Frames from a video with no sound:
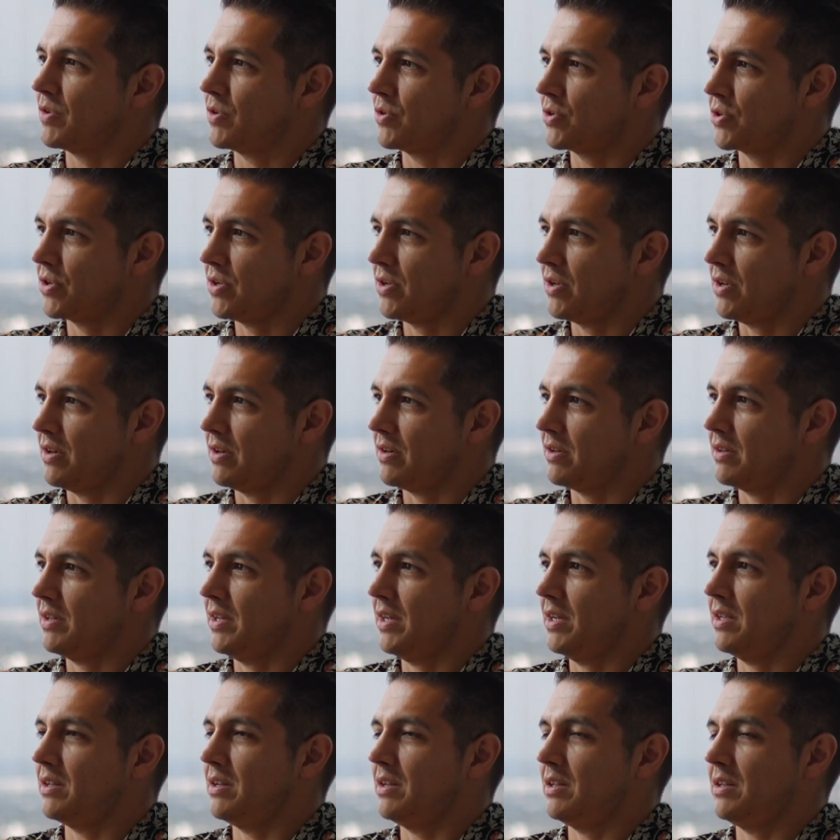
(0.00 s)
For sure.
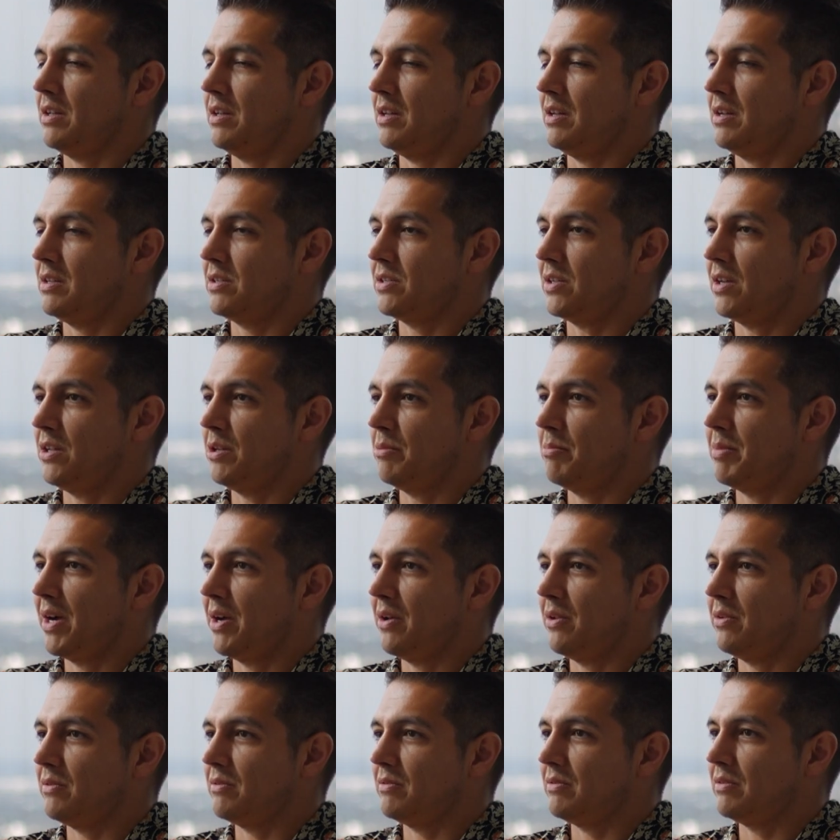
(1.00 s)
Like it's all
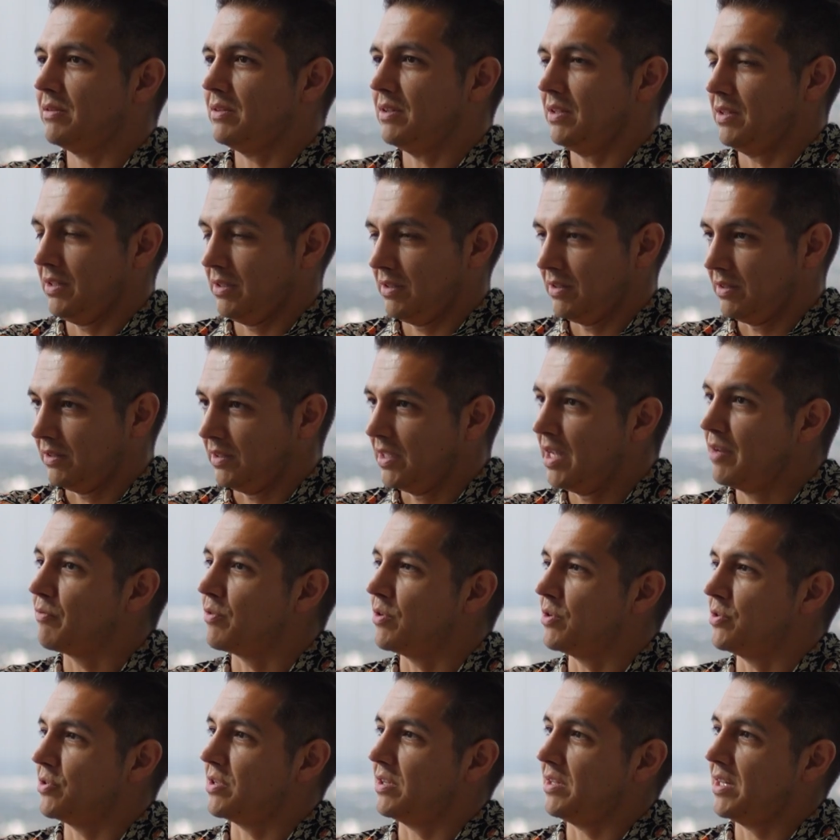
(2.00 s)
about
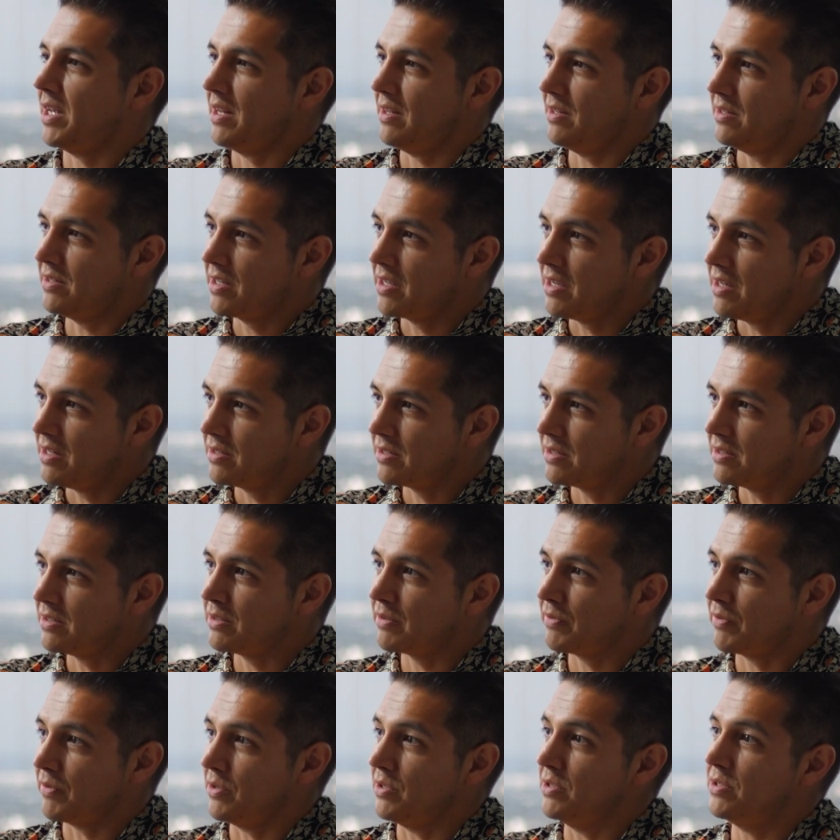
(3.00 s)
leverage in a lot of these
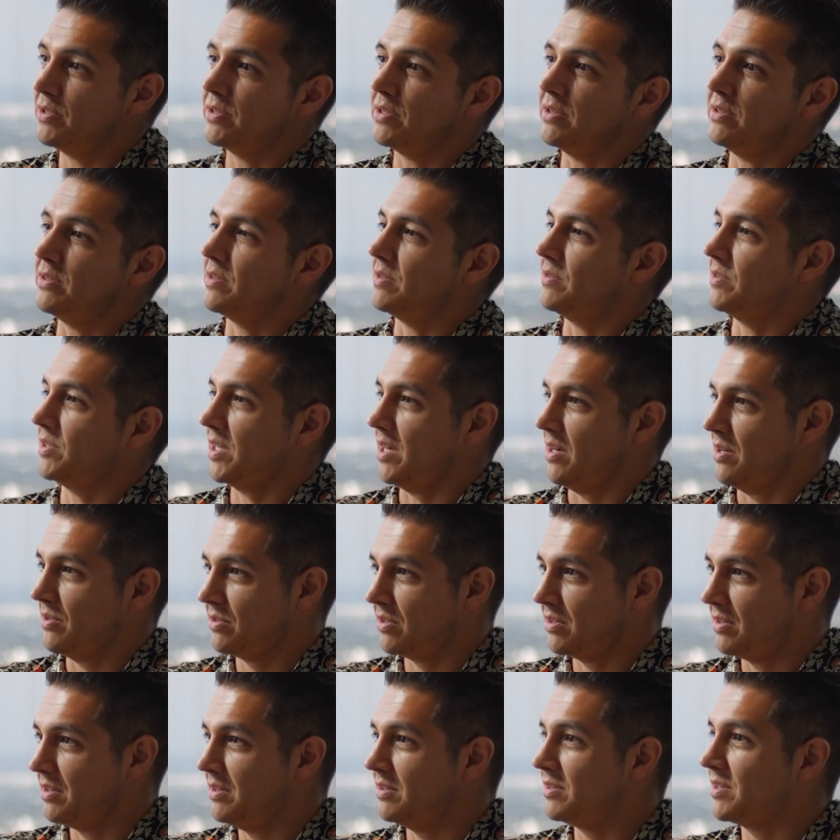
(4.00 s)
cases. For instance,
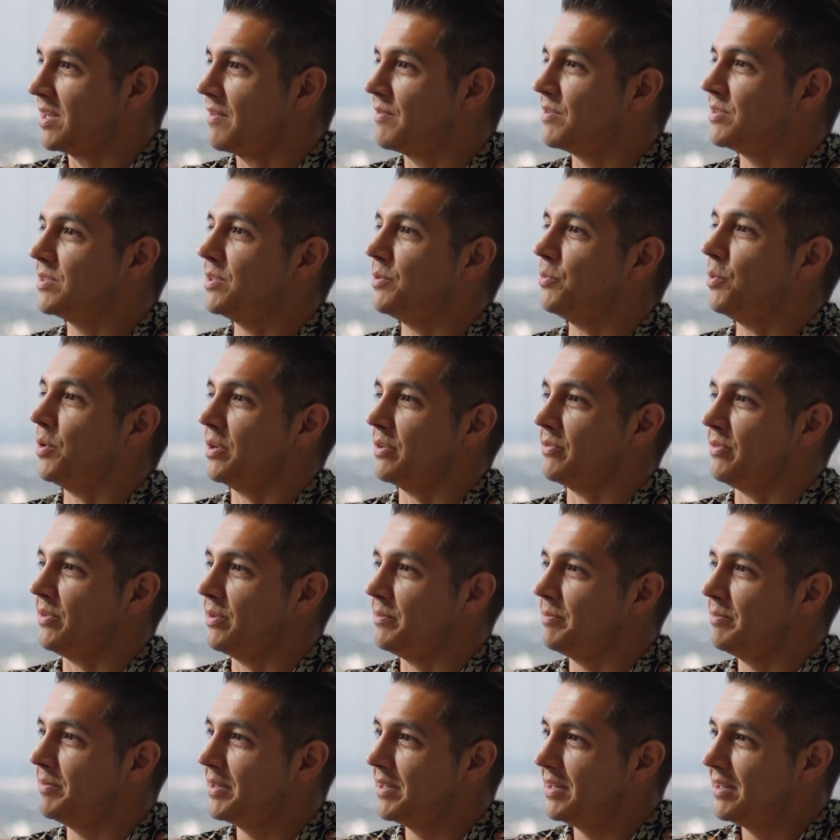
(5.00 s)
scarcity is obviously one of
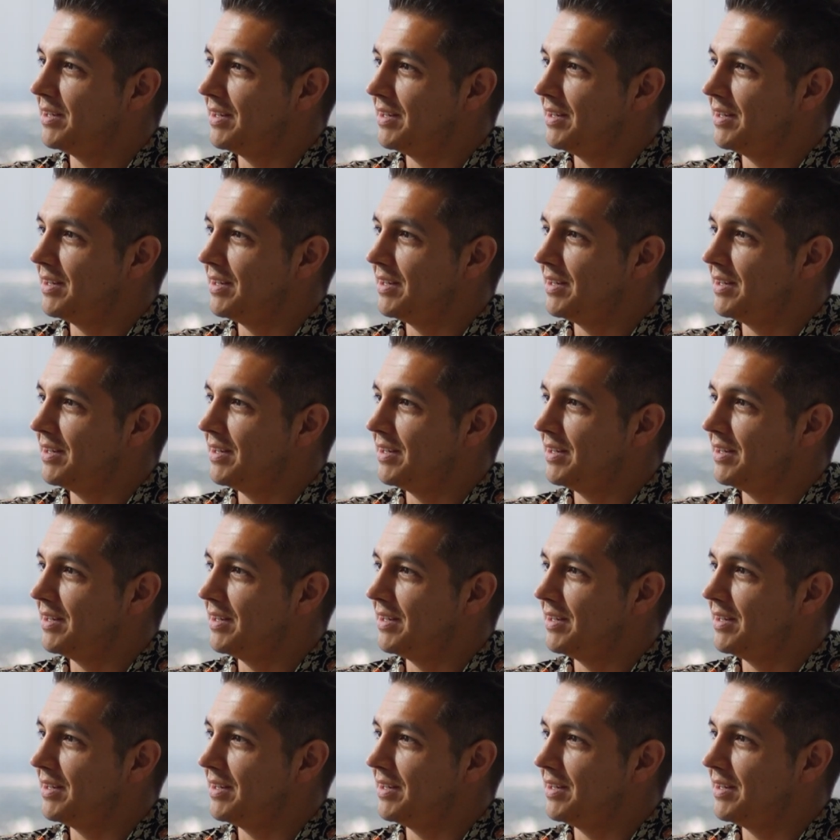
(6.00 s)
them.